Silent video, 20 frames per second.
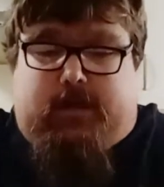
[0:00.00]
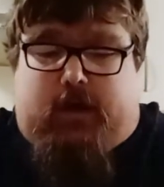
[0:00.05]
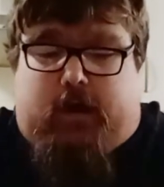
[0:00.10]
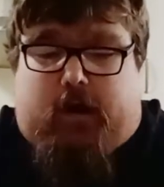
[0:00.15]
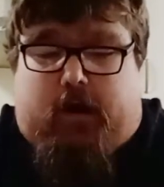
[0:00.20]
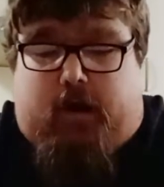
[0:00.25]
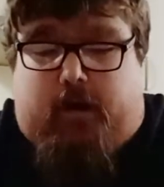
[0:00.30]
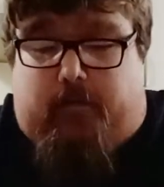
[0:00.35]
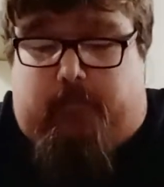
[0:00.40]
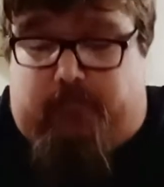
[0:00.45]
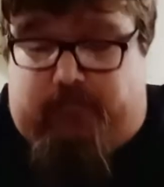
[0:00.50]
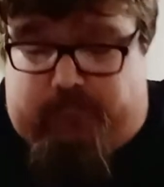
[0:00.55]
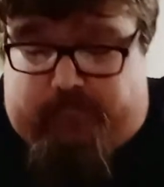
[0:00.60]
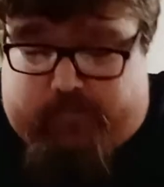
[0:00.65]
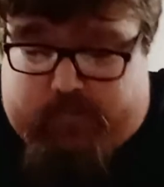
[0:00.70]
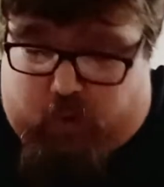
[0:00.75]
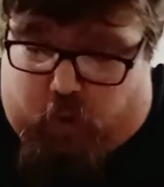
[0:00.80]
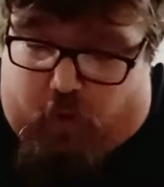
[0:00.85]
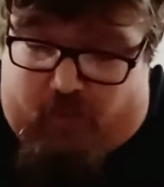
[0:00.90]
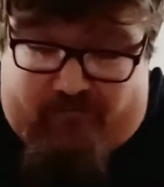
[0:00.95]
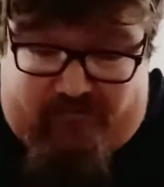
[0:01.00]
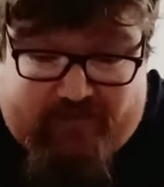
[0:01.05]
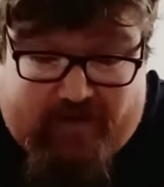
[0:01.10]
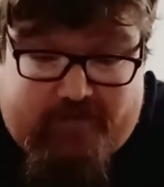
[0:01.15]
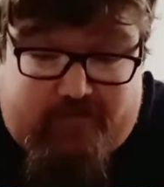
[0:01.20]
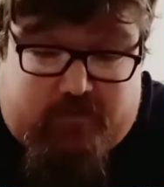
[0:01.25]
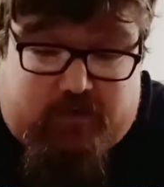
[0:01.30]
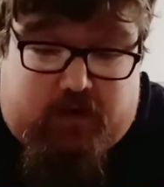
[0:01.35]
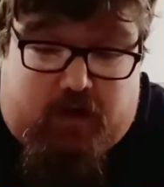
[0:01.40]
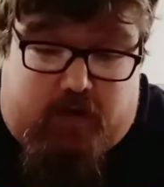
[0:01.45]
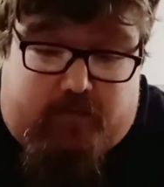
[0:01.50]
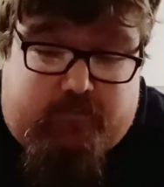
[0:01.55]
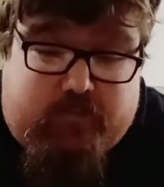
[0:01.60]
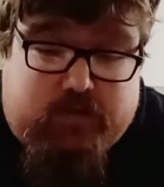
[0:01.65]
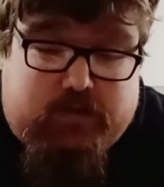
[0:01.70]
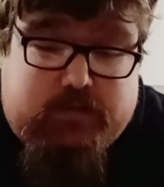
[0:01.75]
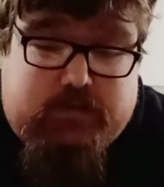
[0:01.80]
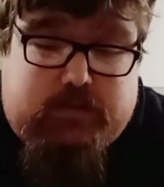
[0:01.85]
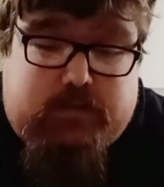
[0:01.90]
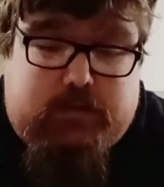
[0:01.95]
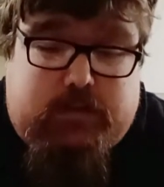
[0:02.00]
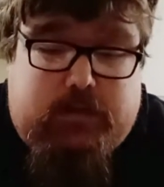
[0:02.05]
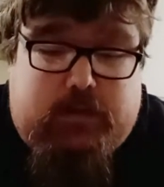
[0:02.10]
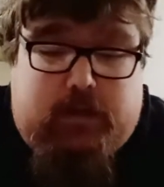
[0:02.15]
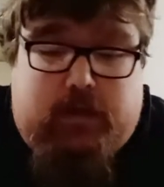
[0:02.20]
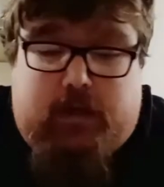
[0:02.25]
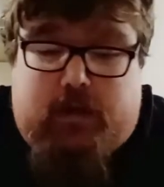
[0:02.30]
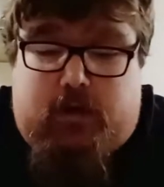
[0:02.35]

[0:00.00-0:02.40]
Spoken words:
or favourite covers.